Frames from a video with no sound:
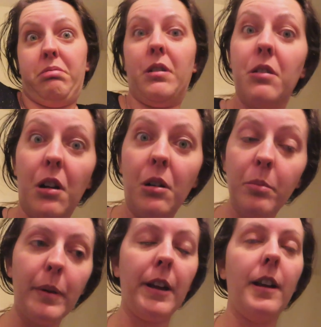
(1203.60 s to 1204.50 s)
you know,
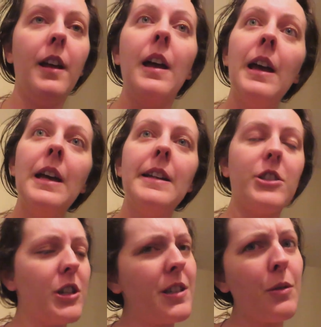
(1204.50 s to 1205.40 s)
but
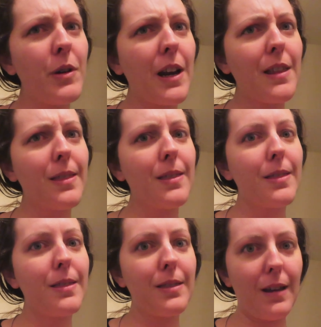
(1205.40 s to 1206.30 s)
it's just not what I
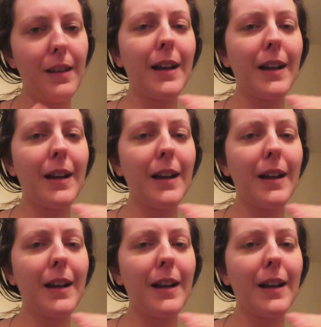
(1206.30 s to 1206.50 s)
thought.